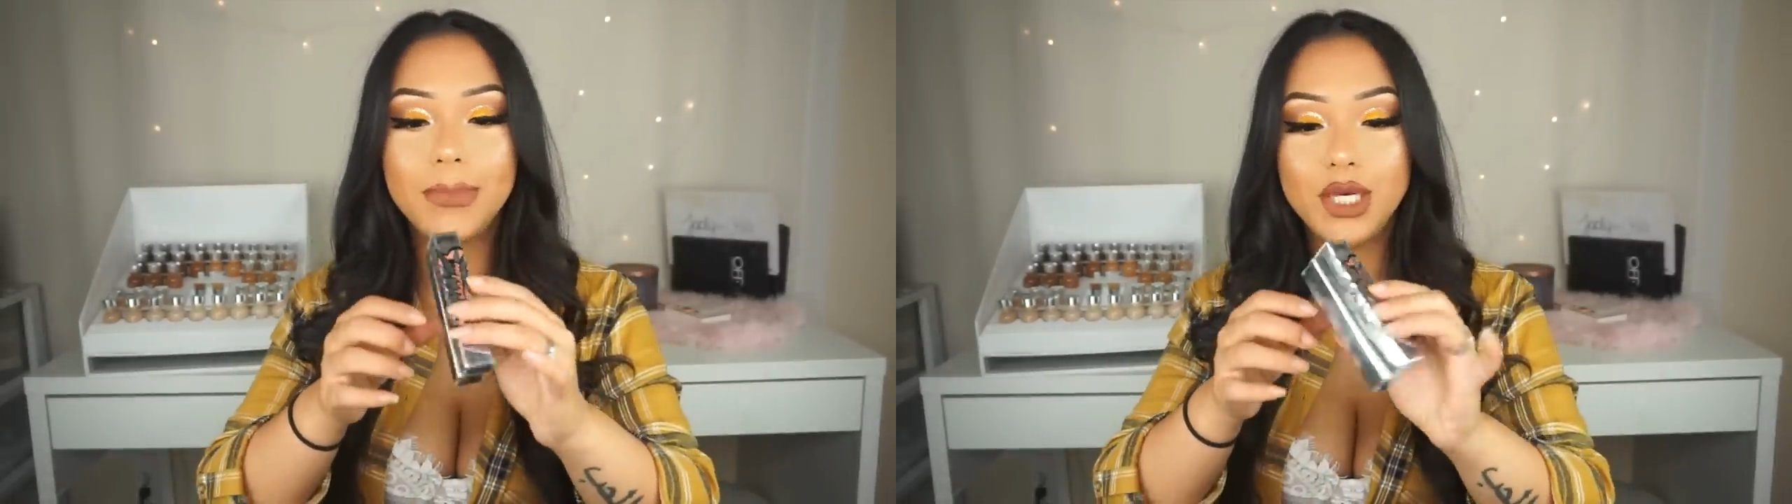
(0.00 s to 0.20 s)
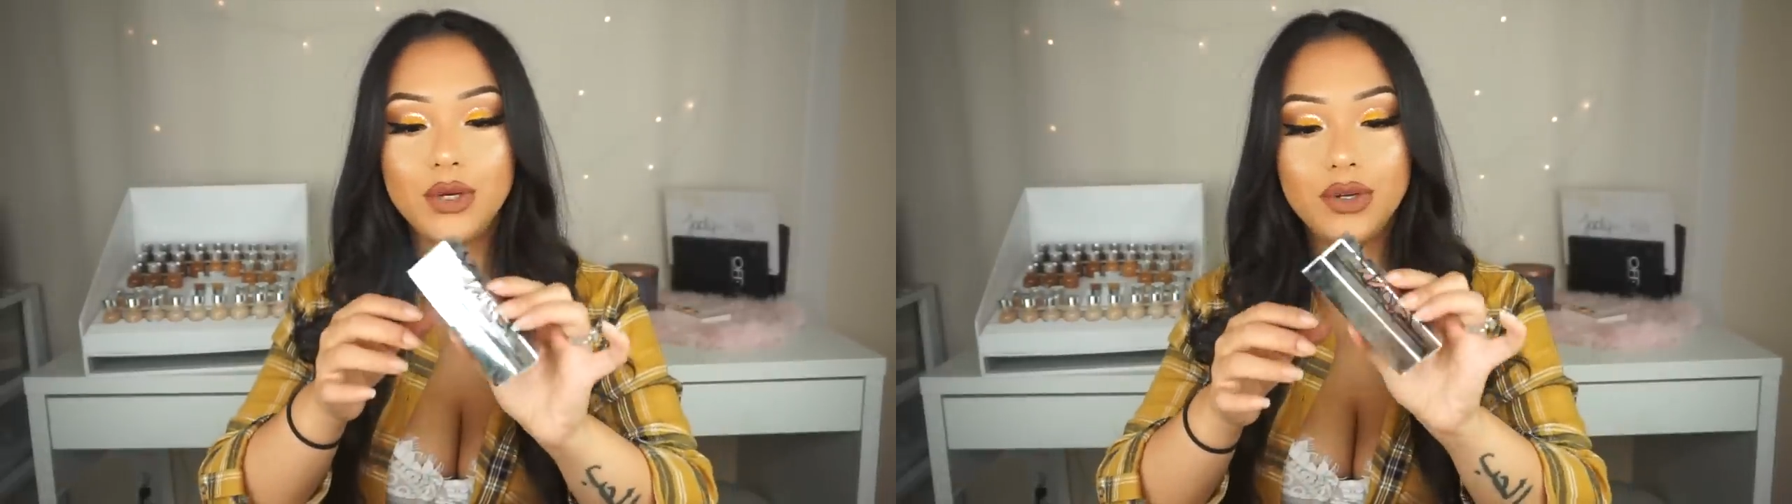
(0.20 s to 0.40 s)

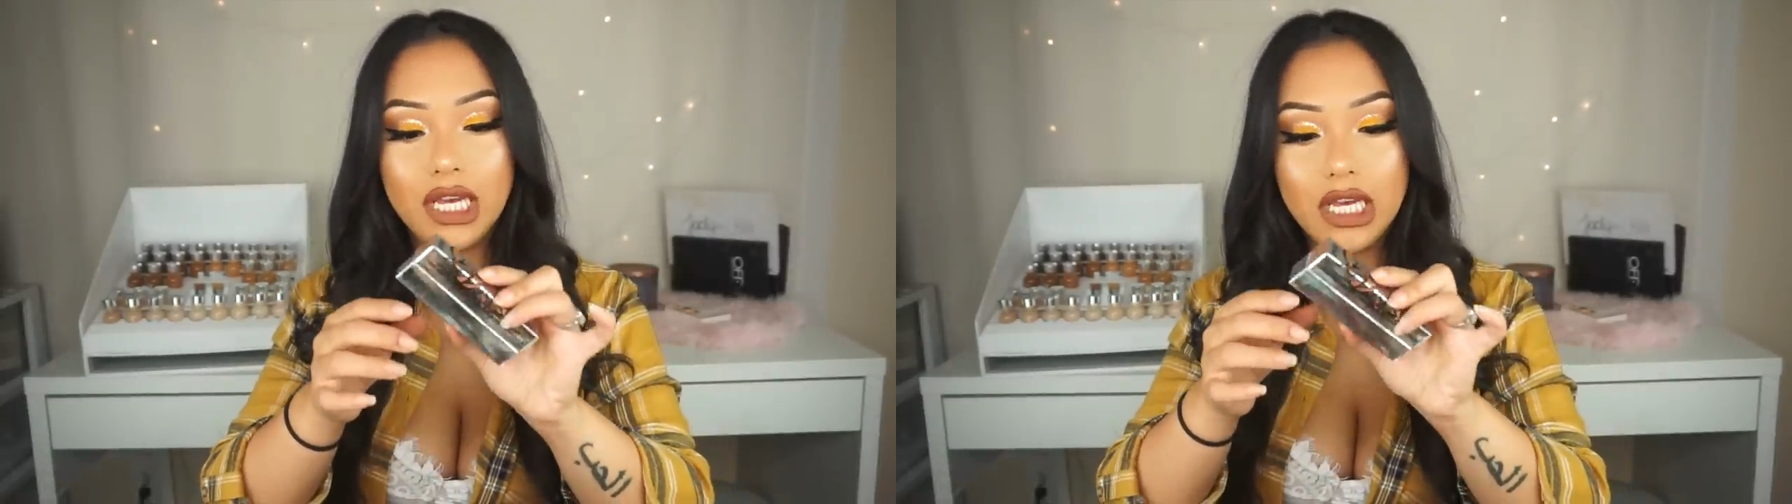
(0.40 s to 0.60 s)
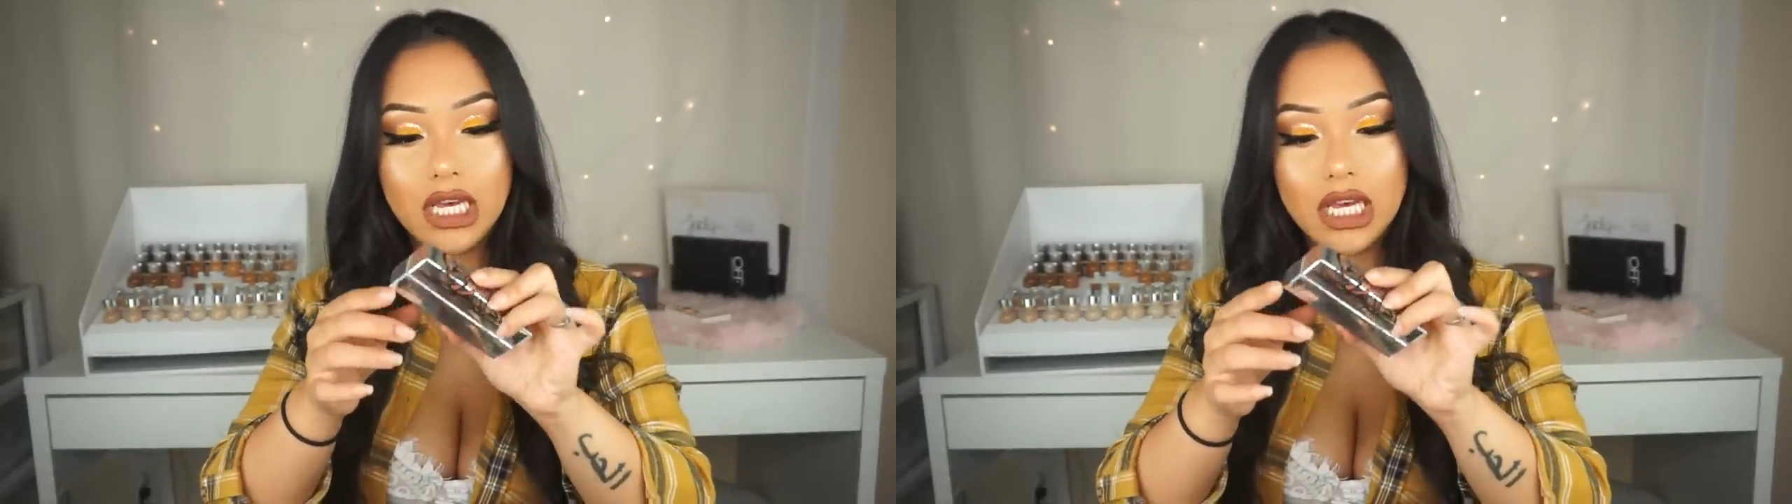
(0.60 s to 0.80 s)

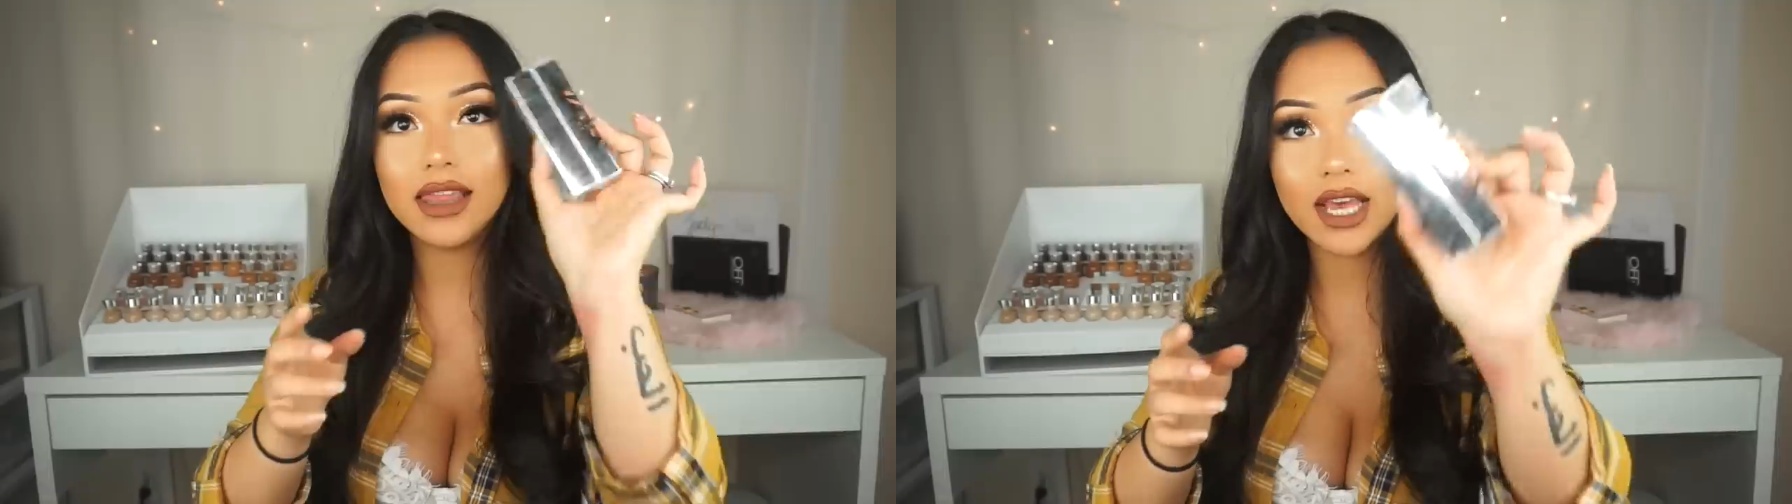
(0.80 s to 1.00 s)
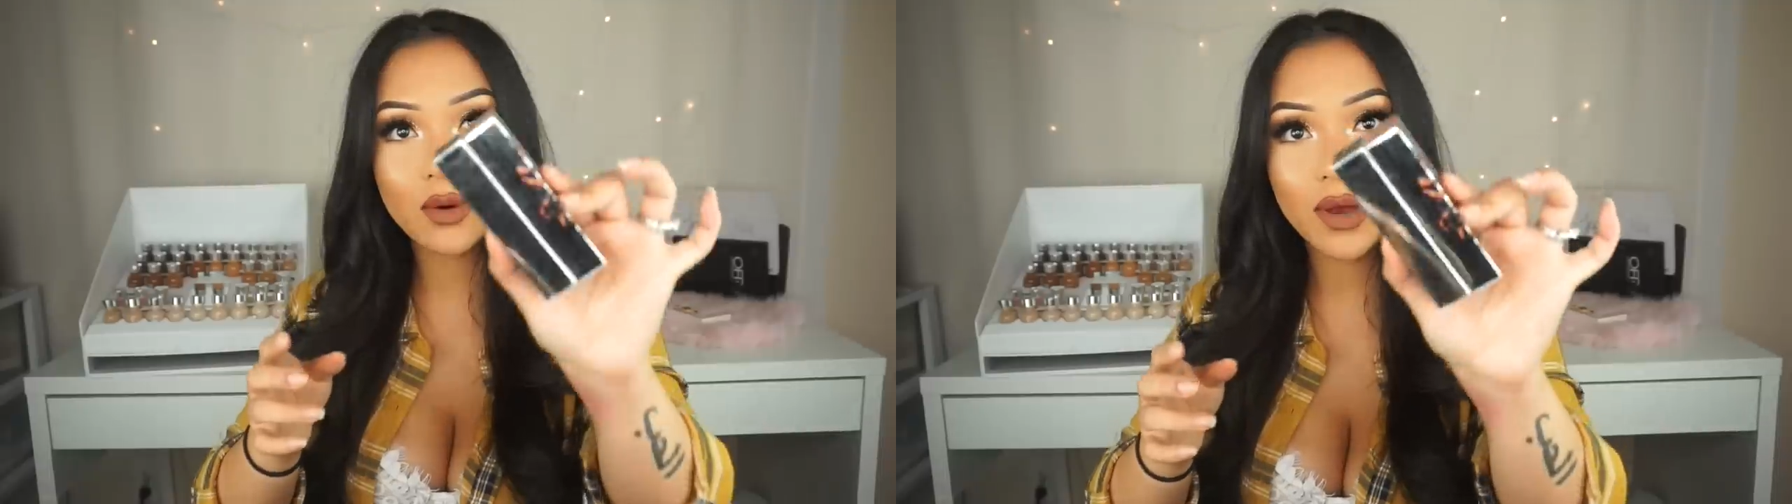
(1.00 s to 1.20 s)
Beauty
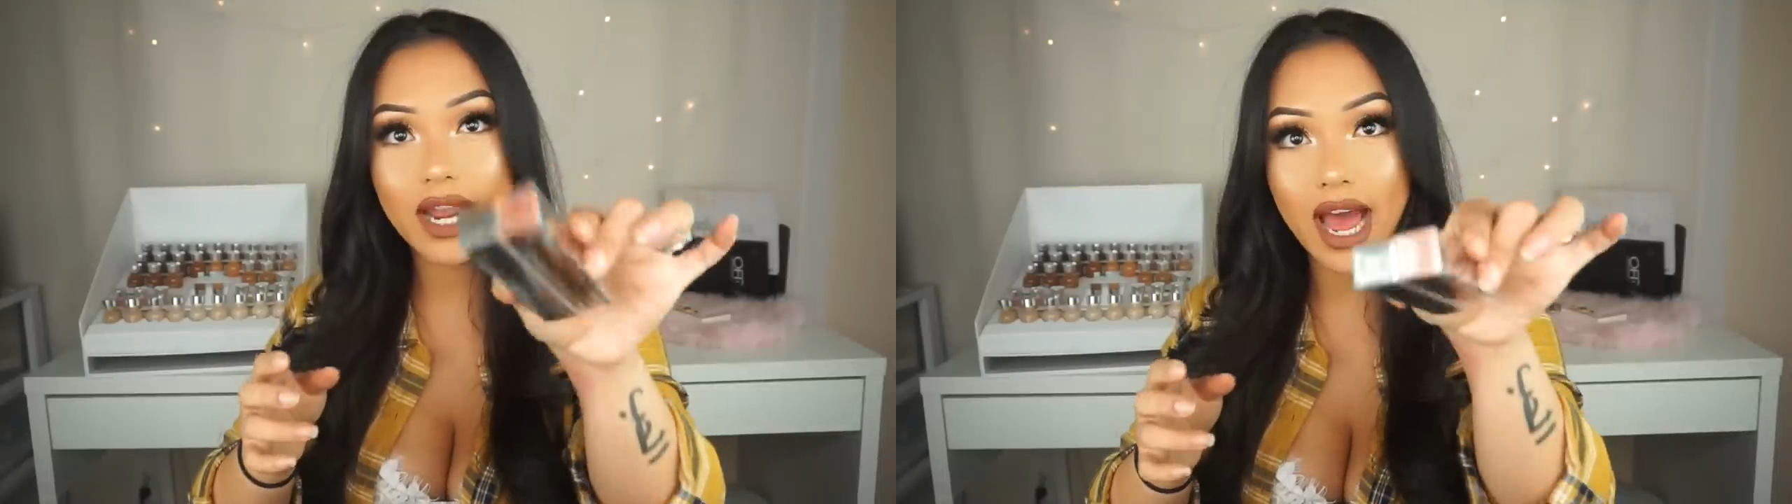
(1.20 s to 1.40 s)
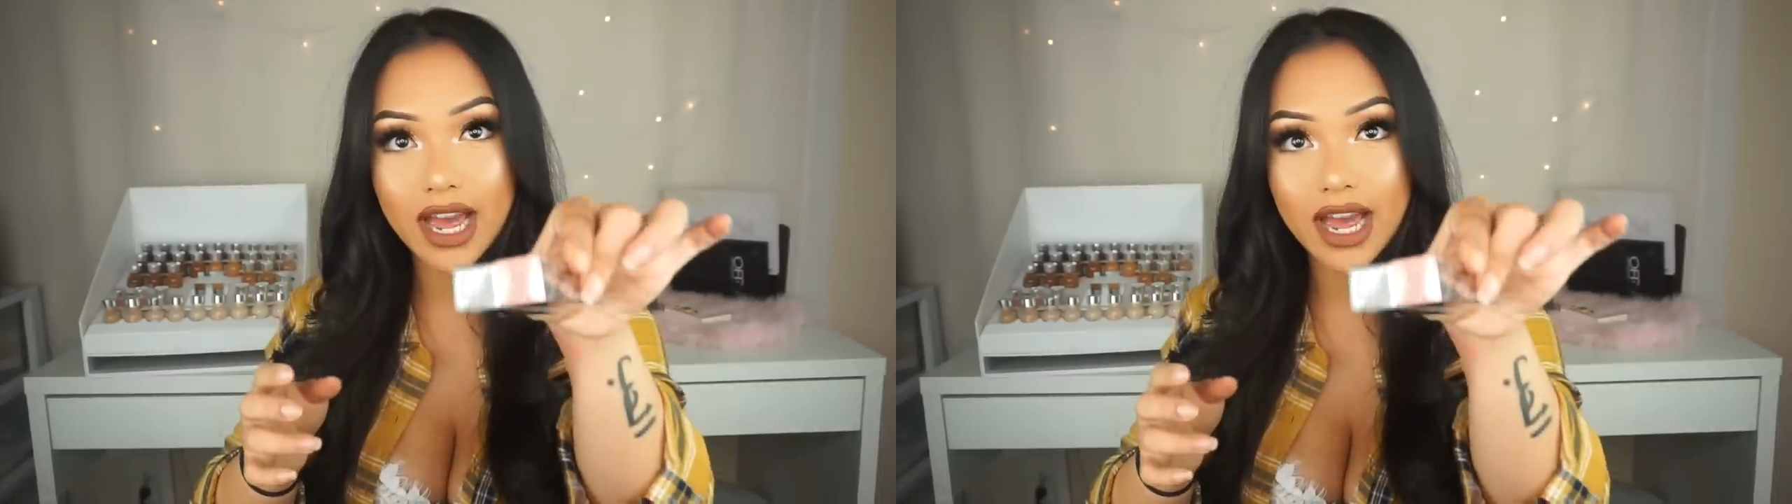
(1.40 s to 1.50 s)
liquid